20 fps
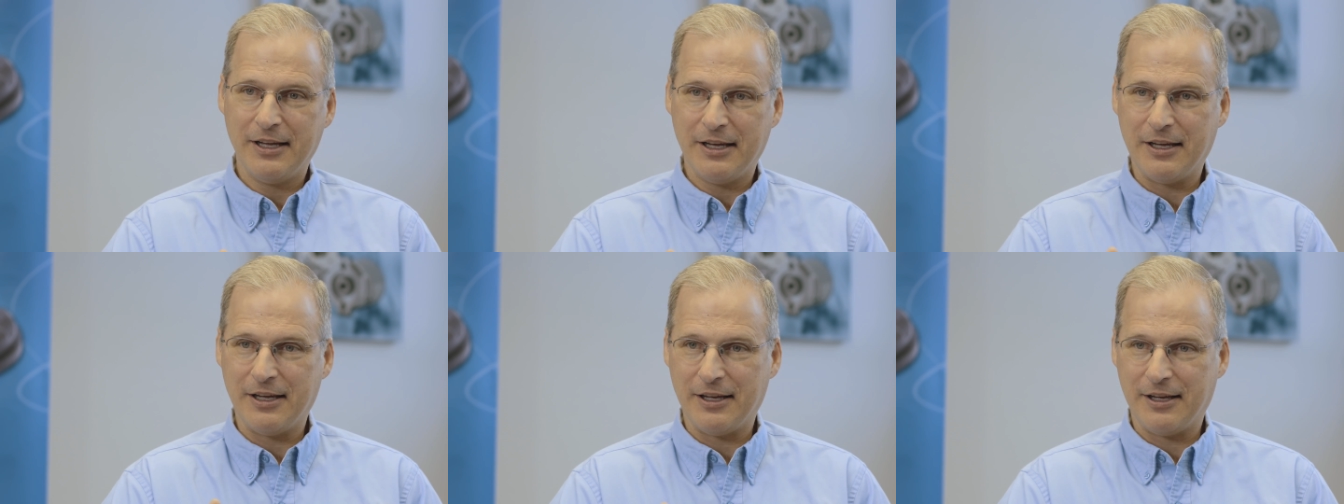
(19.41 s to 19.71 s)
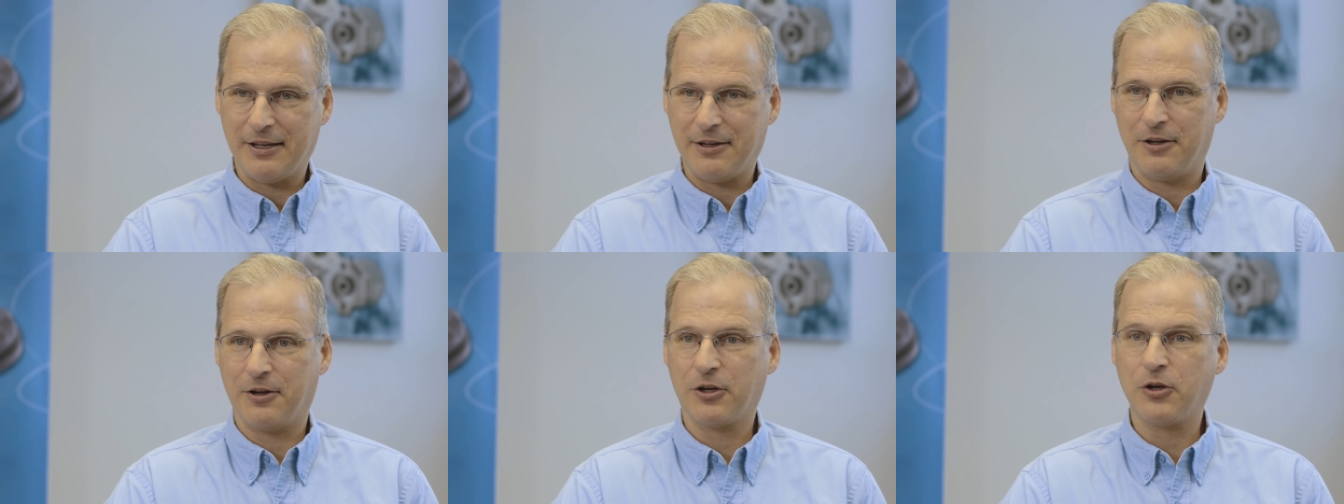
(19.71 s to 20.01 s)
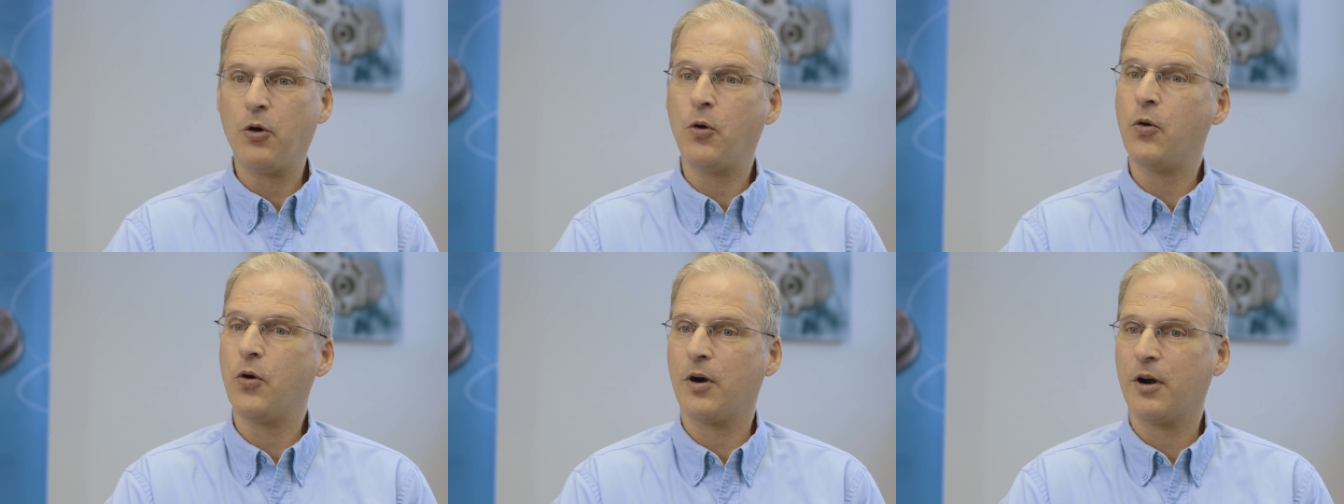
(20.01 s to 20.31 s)
uh, a
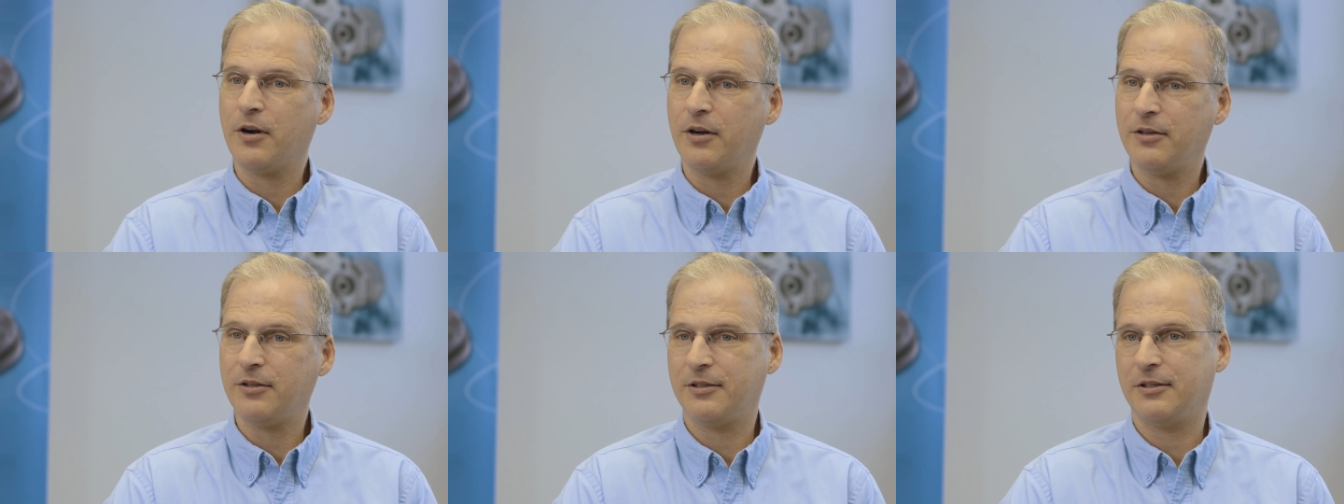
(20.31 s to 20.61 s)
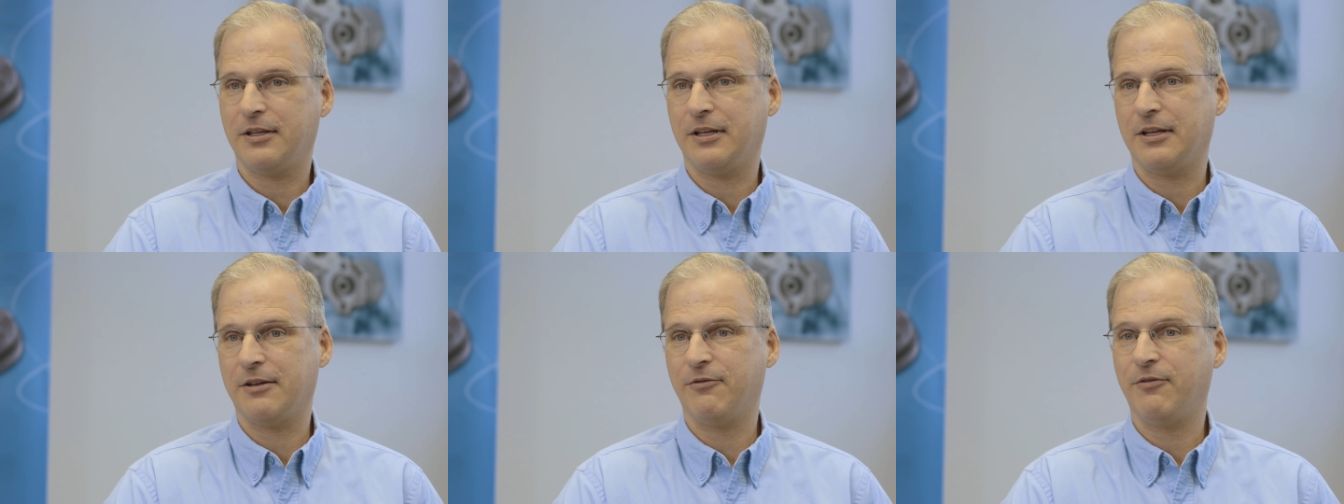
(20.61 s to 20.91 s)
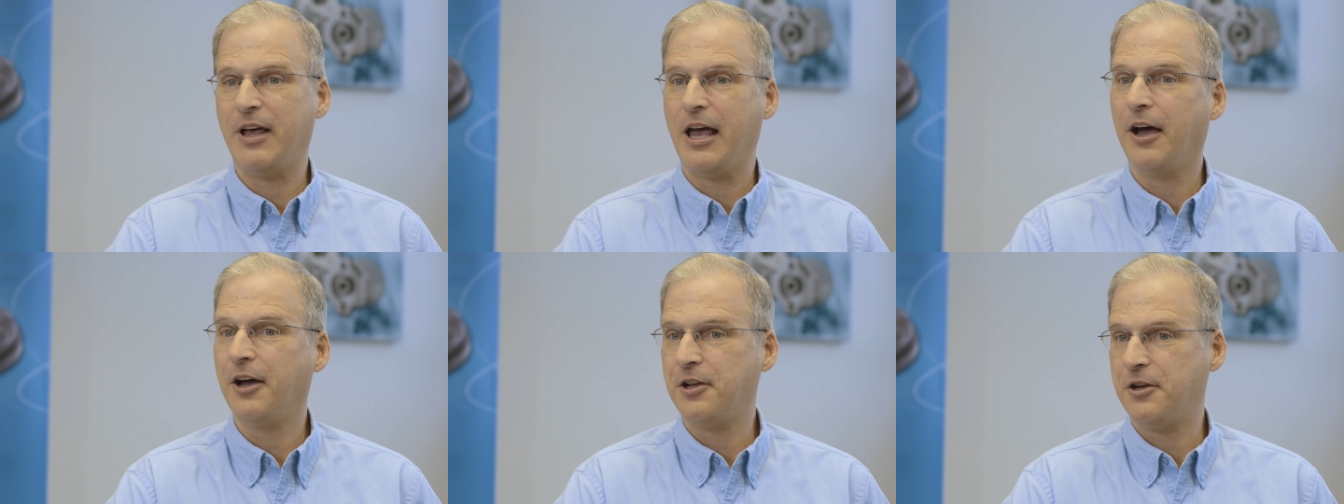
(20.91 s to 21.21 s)
core uh,
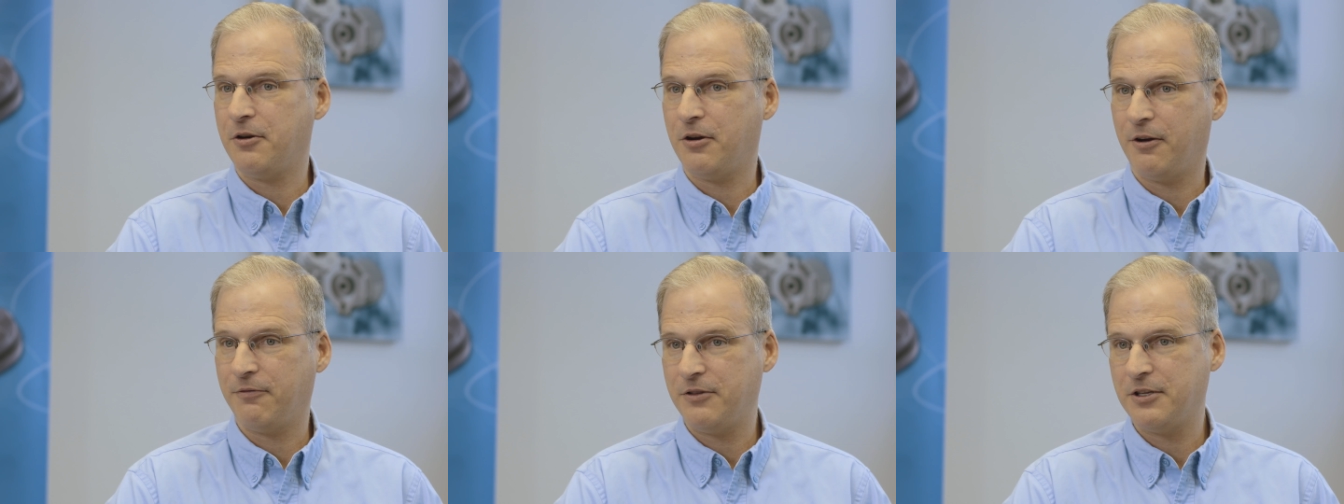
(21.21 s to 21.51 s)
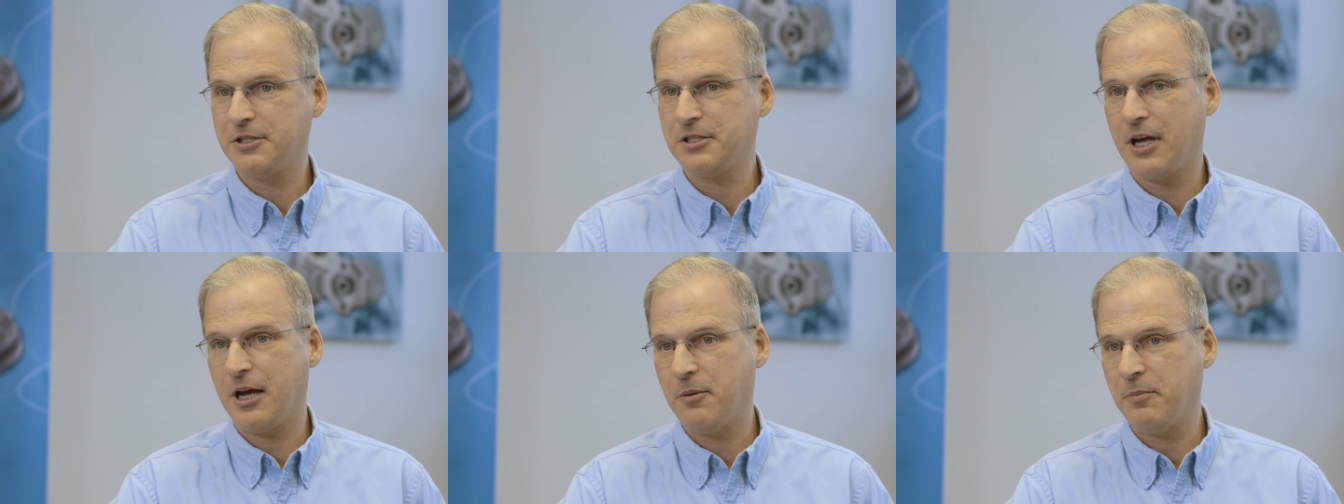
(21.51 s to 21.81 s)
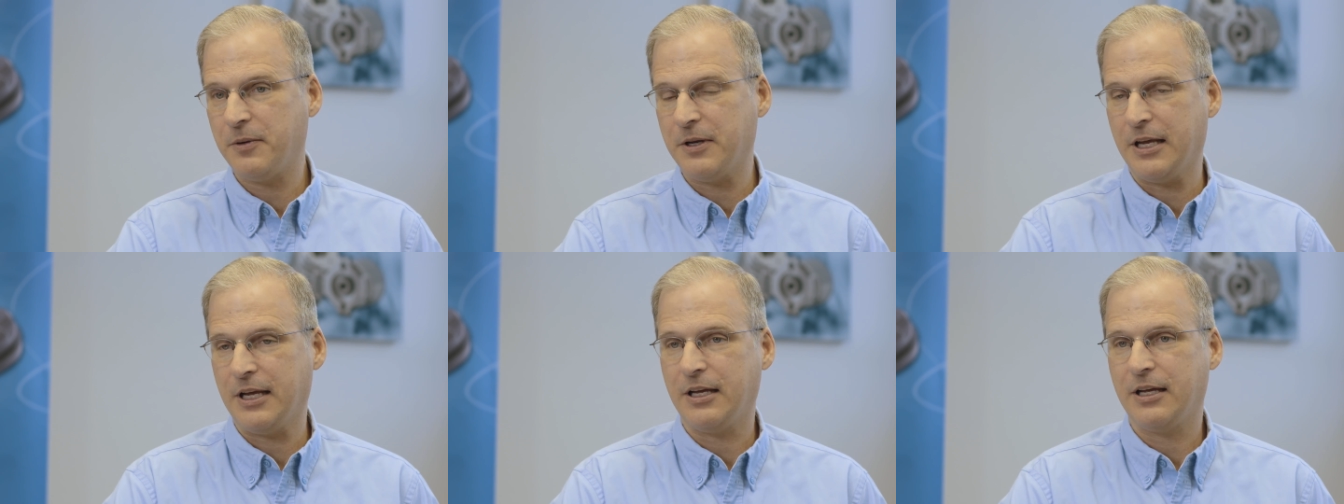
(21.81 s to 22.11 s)
value of this
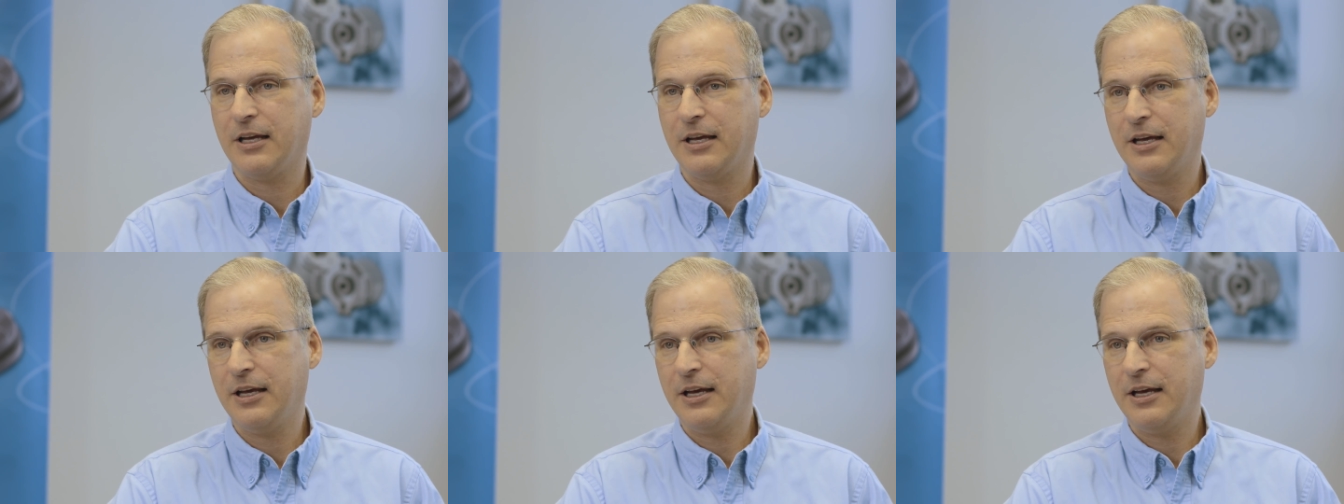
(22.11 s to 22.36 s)
company.